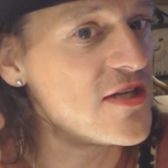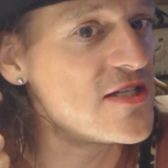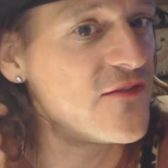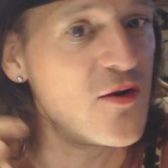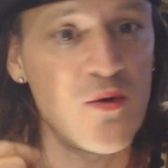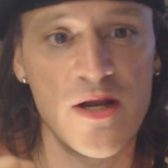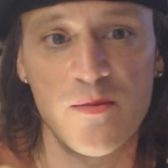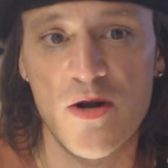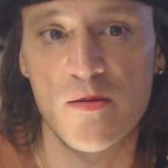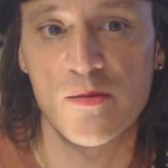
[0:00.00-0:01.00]
I need to find a way
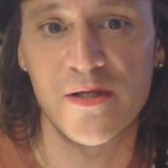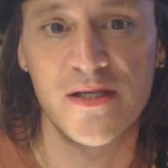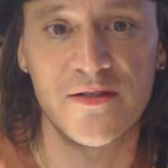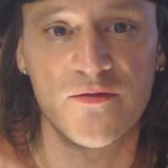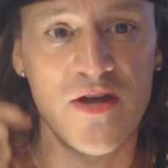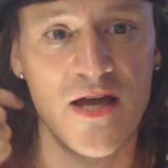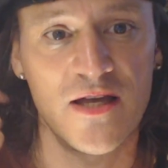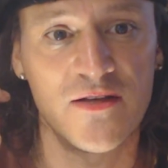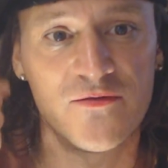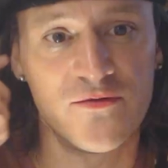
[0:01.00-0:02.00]
to probably
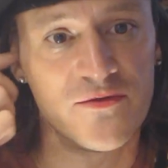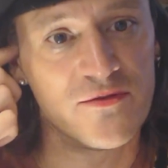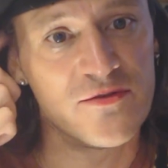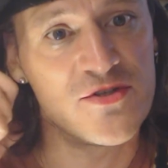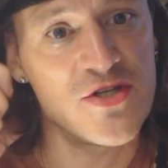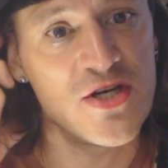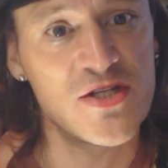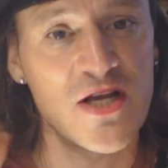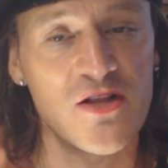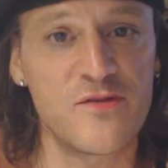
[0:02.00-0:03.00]

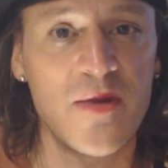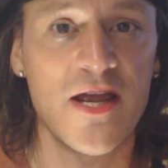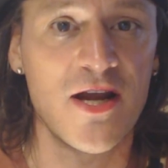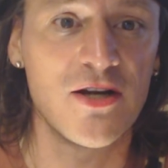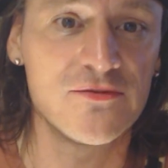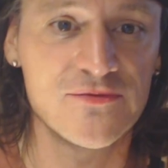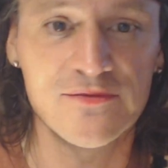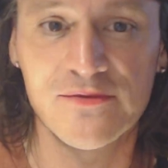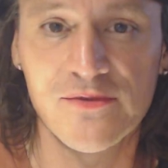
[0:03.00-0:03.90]
change the color of my hair.